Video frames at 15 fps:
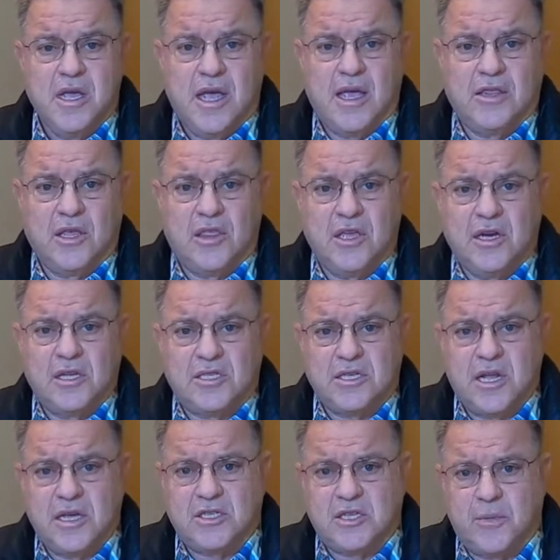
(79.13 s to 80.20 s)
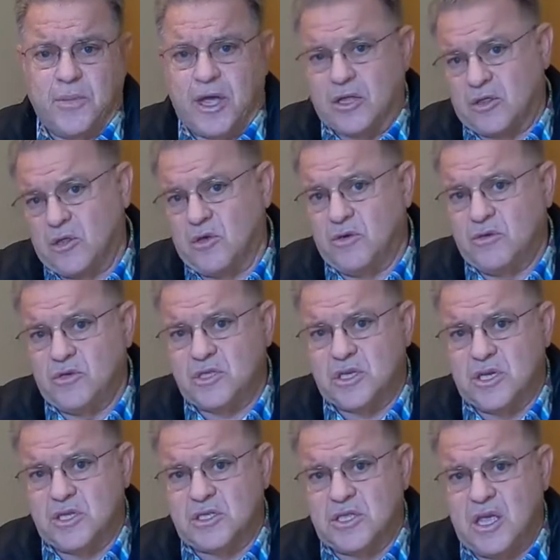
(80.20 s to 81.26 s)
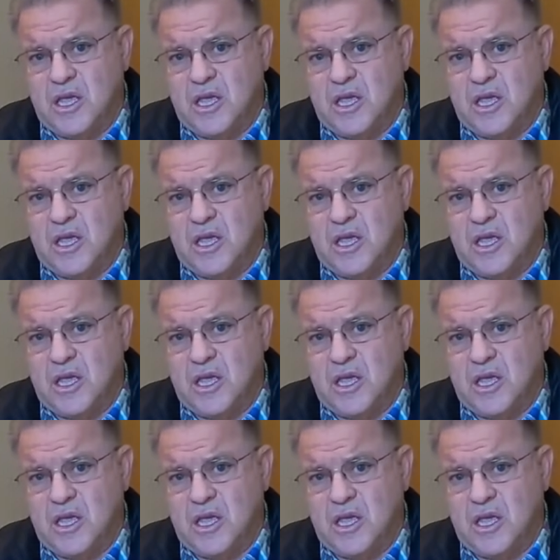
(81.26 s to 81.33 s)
And the thing that's nice about those is